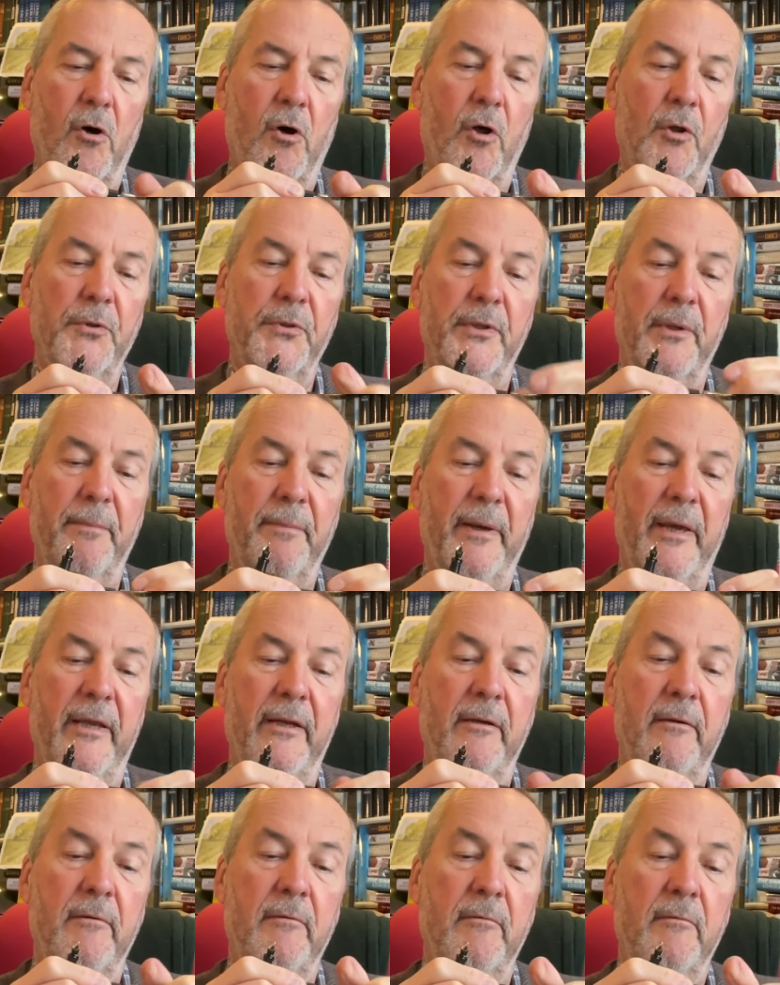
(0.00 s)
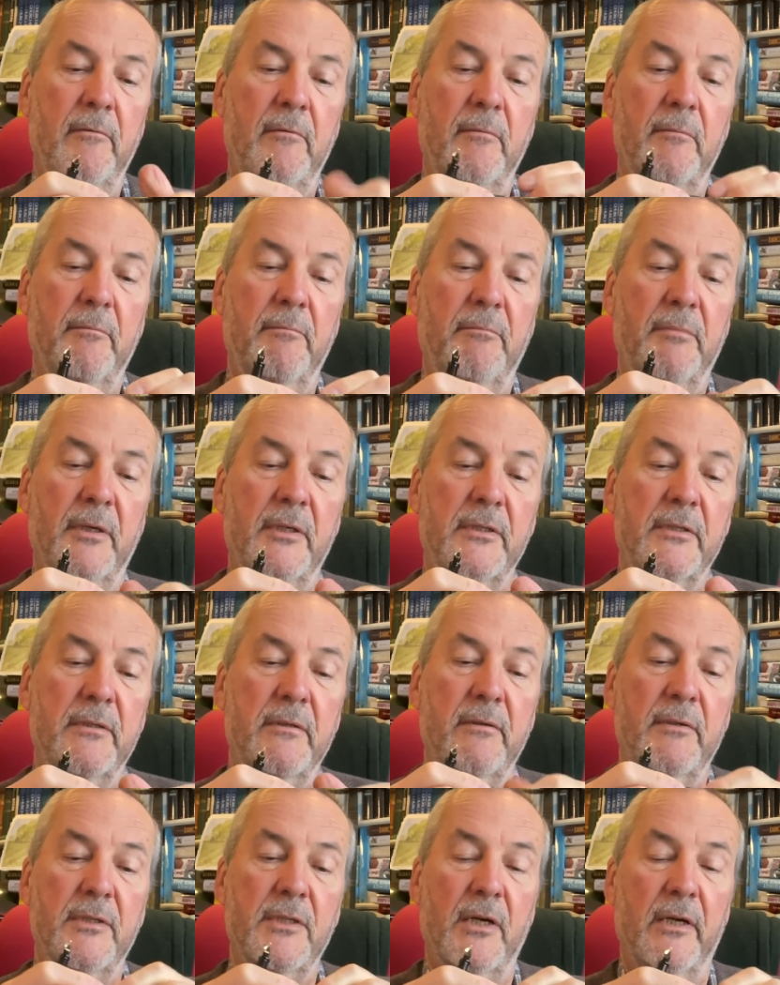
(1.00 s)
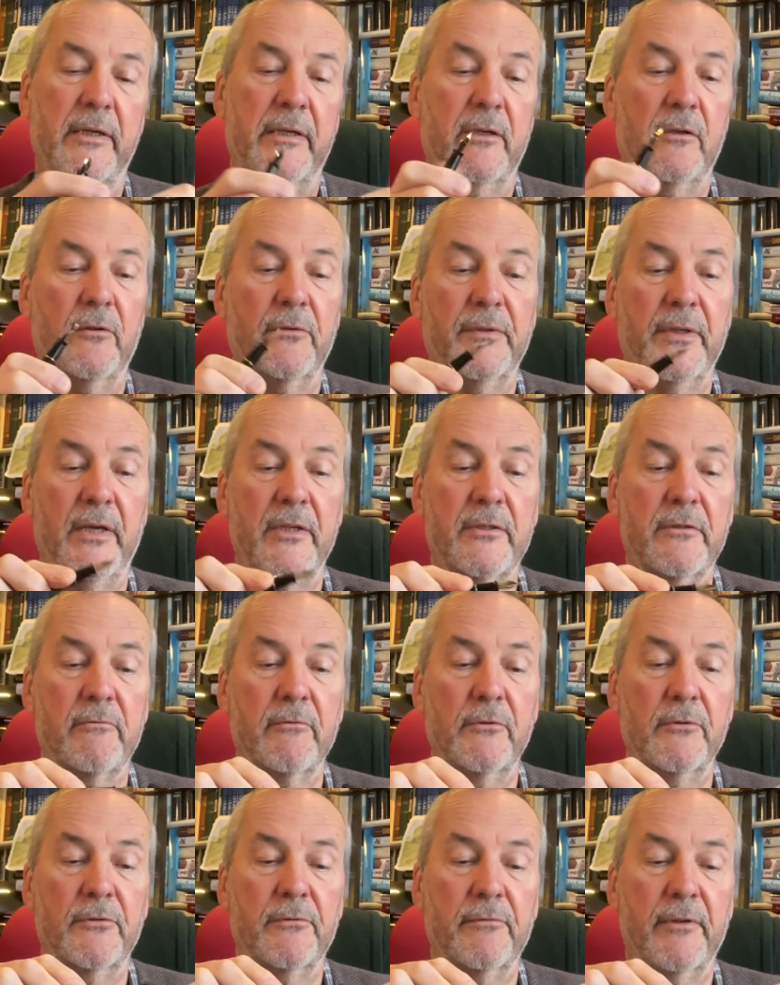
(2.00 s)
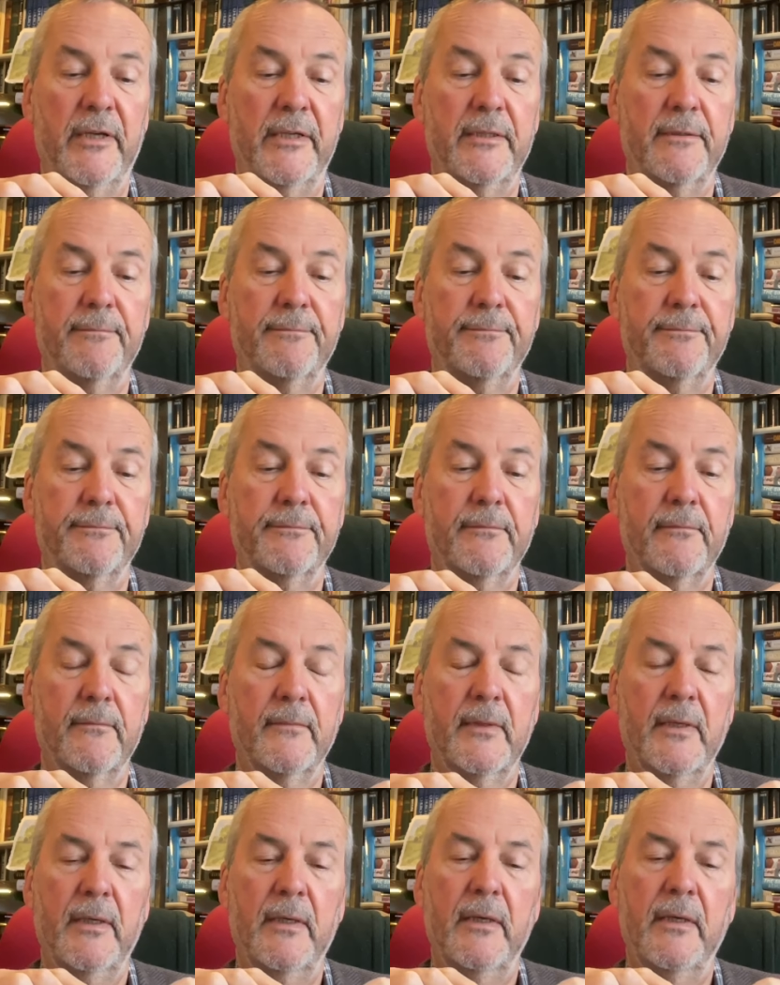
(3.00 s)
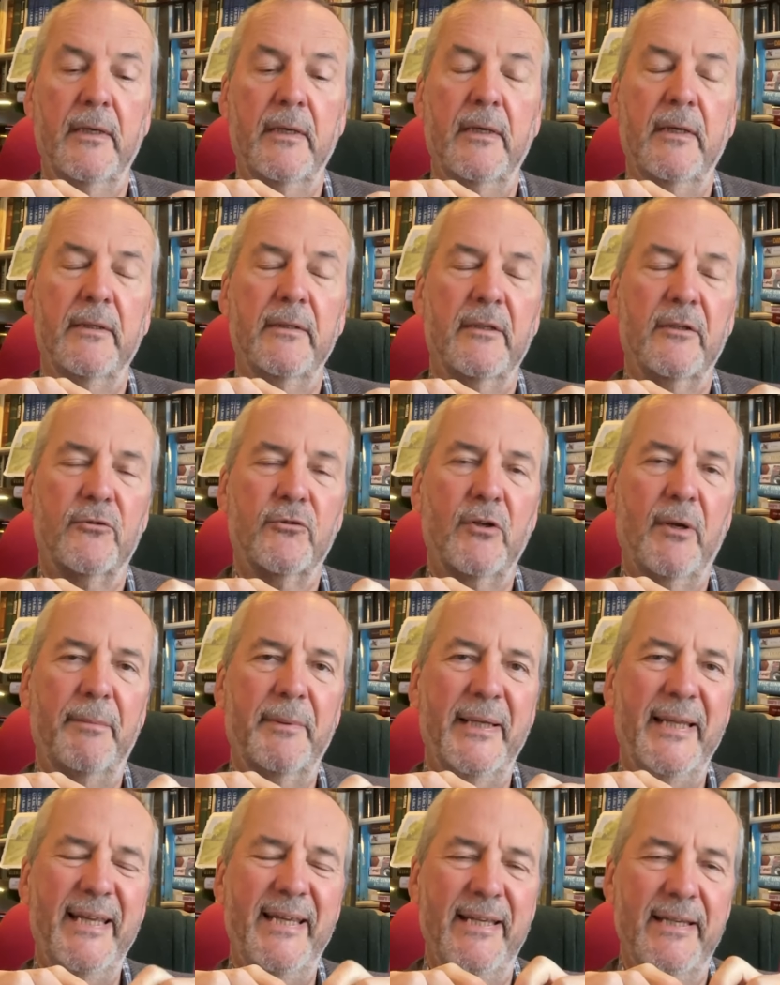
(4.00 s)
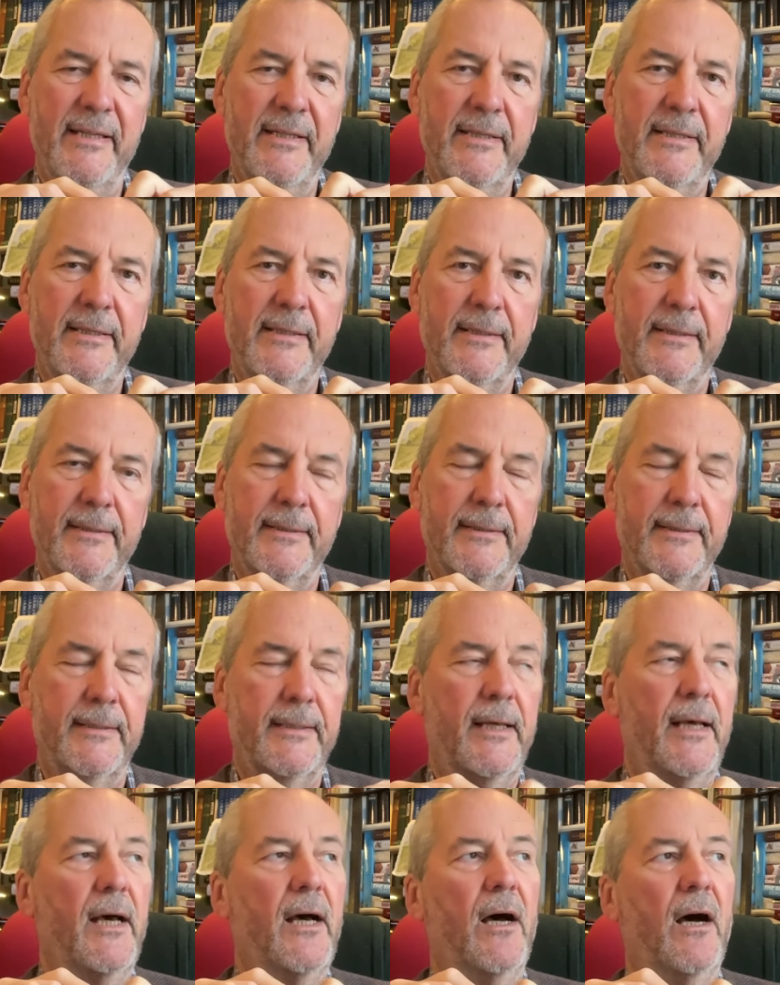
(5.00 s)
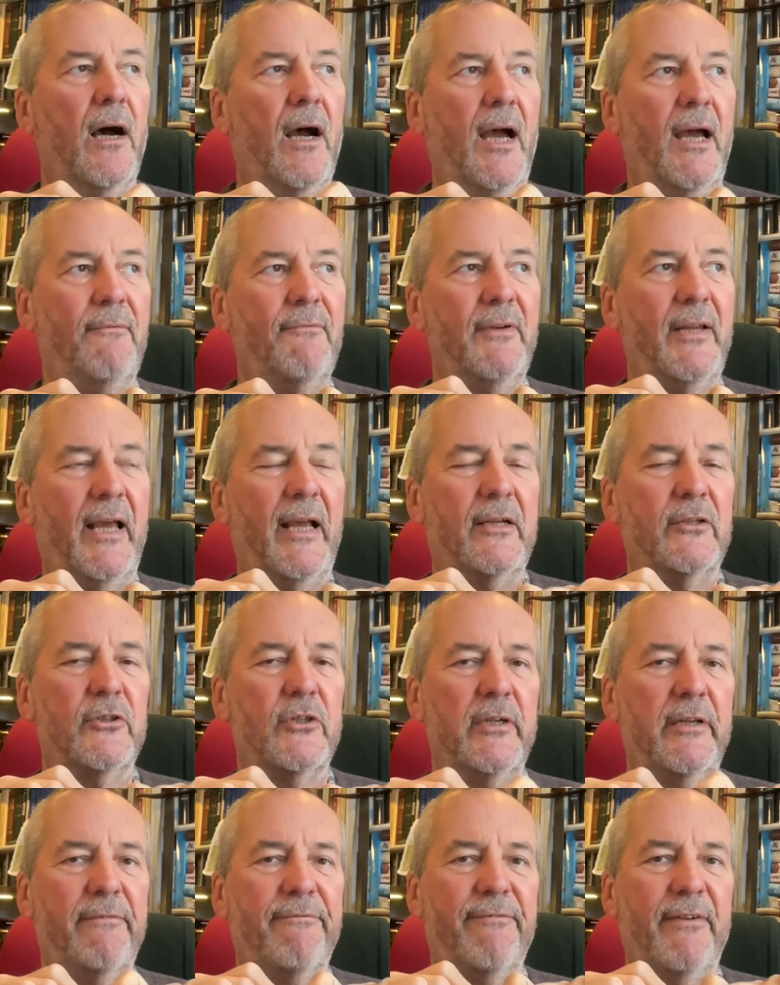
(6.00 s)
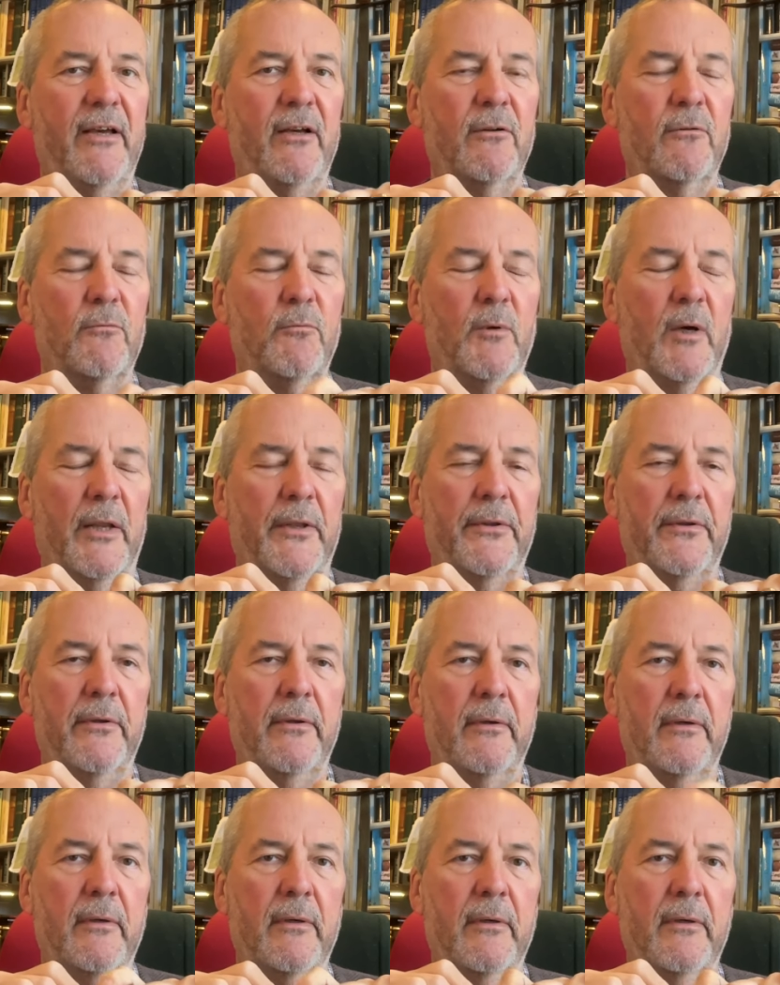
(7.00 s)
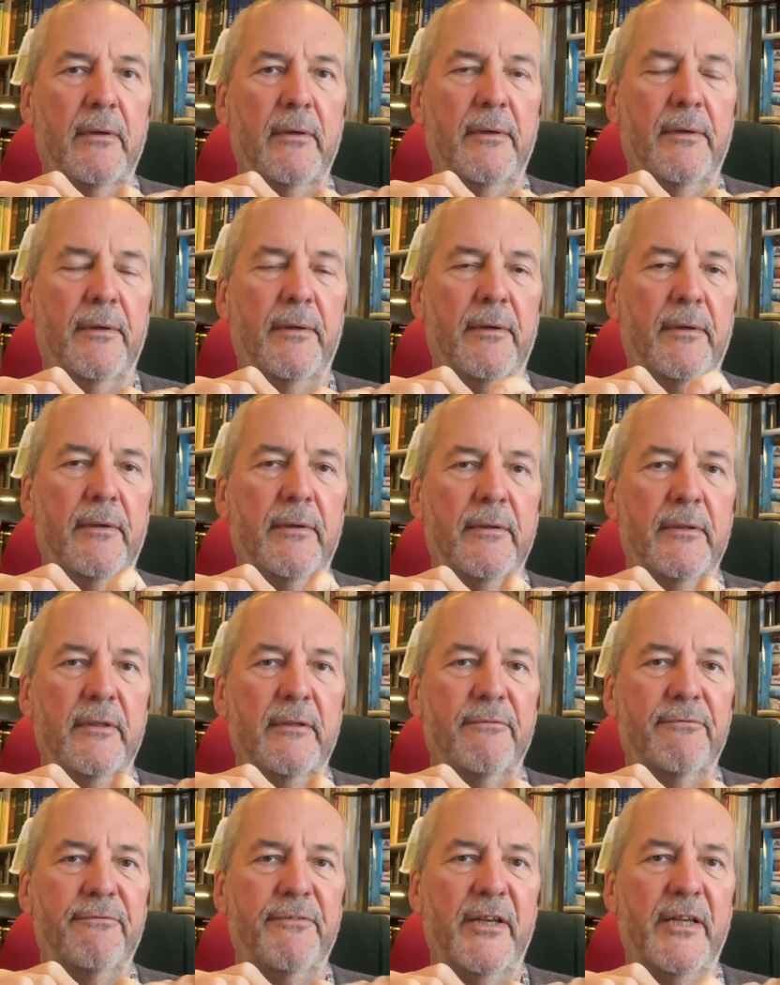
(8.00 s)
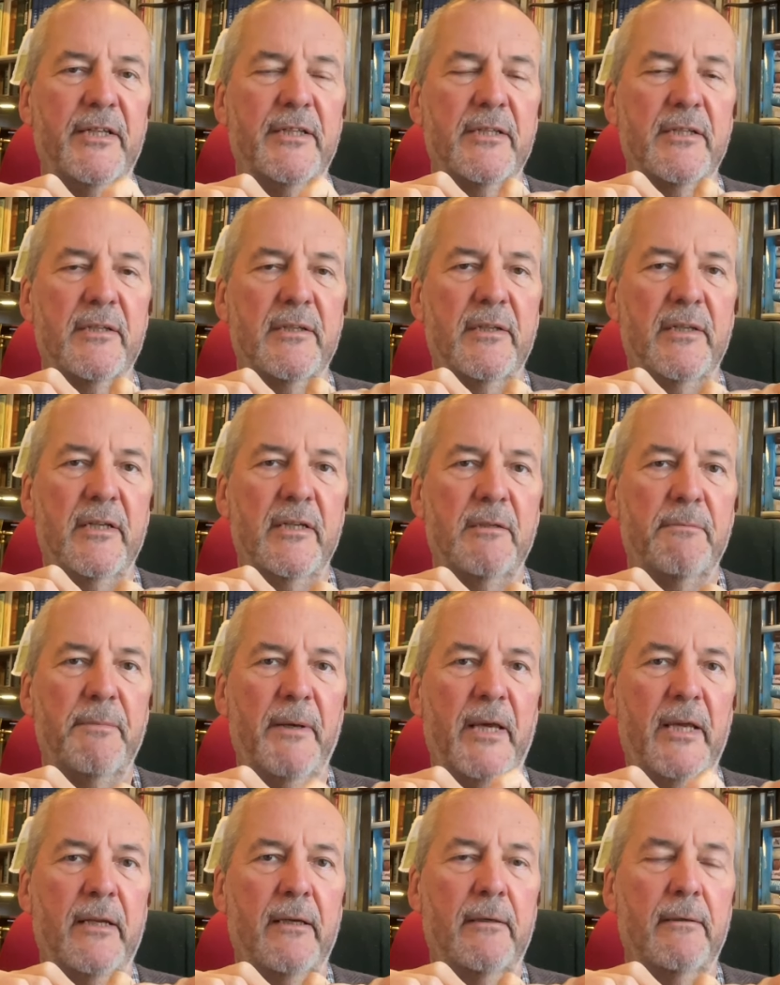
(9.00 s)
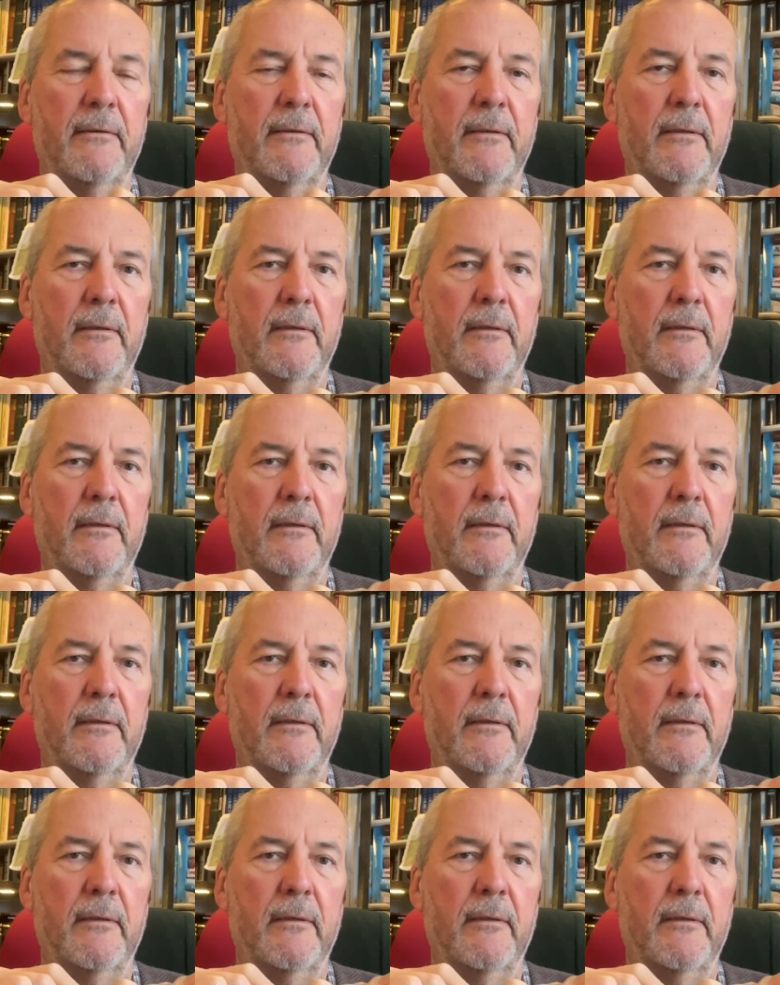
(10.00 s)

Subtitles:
on the pen by tightening on that screw thread. The trouble is, I haven't actually found one that fits this pen,